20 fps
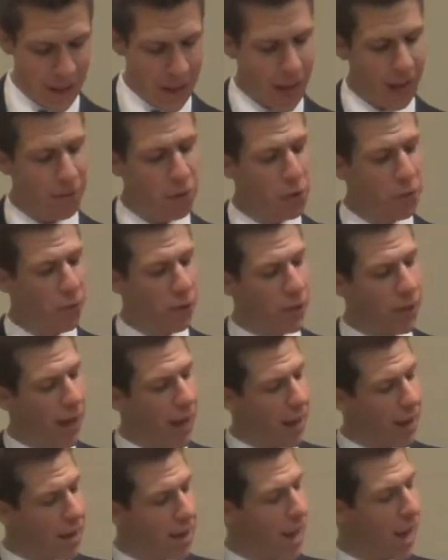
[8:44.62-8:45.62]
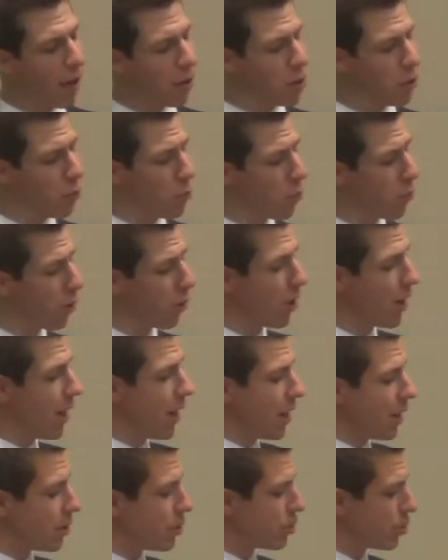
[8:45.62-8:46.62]
Have you forgotten how you were
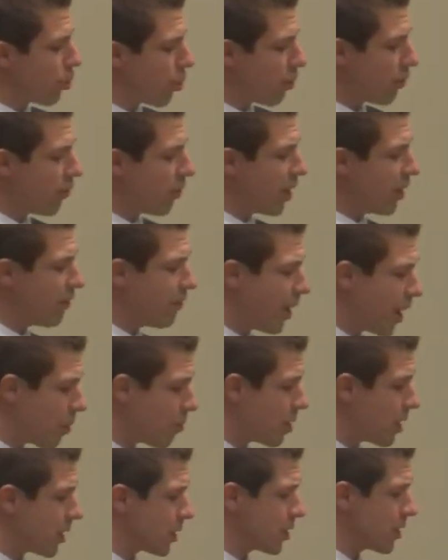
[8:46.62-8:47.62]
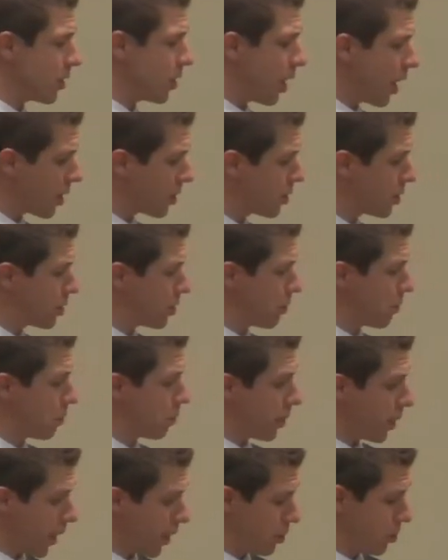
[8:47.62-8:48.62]
serving various lusts and
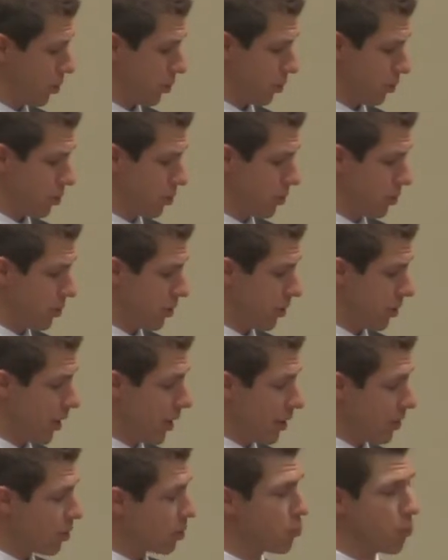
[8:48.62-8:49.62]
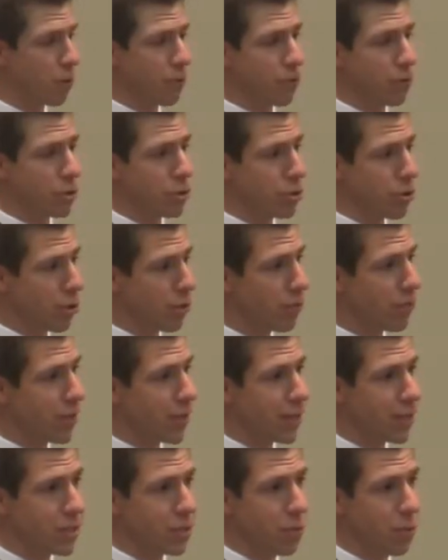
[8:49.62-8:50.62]
pleasures? This word for
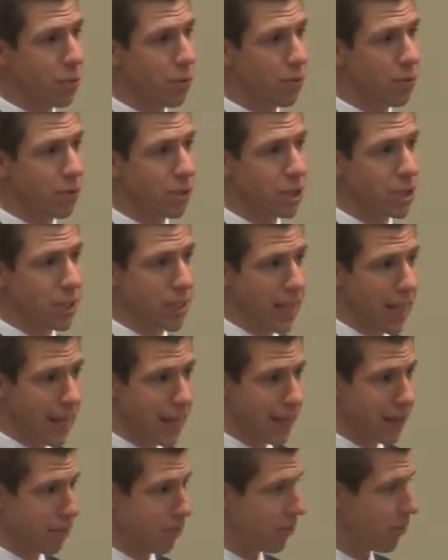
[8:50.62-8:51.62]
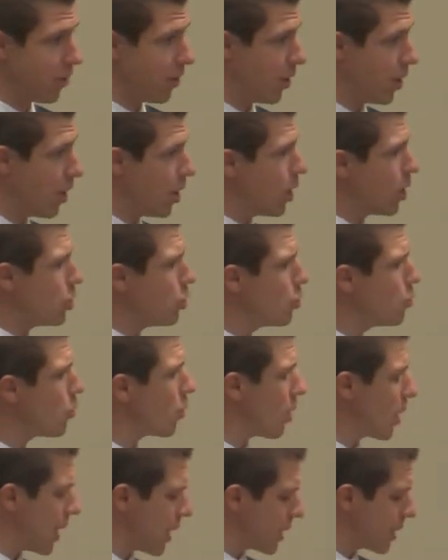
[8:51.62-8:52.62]
serving is the word for slave. You
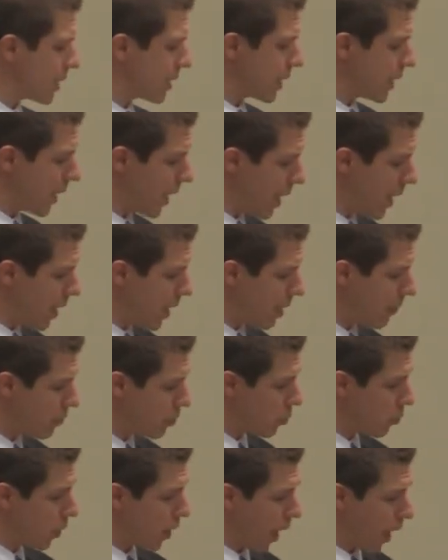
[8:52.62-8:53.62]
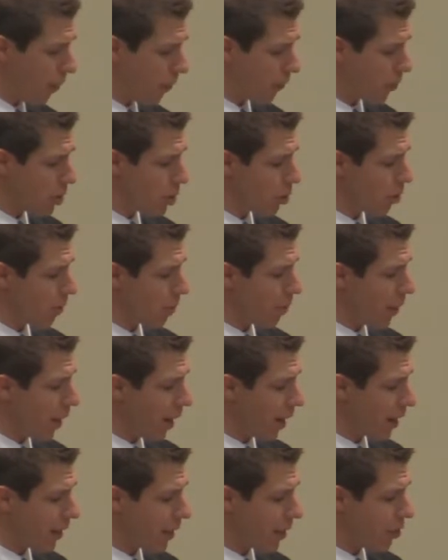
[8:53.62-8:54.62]
were a slave to whatever your
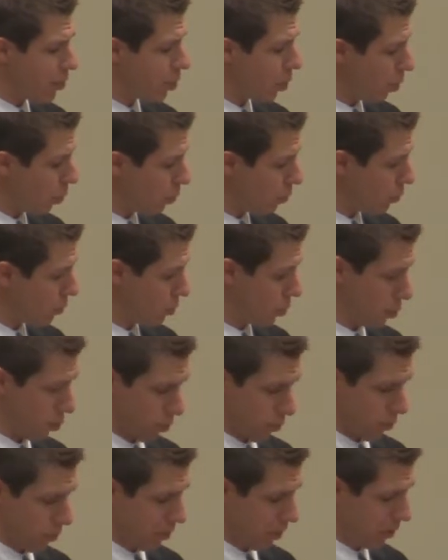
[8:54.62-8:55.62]
body told you.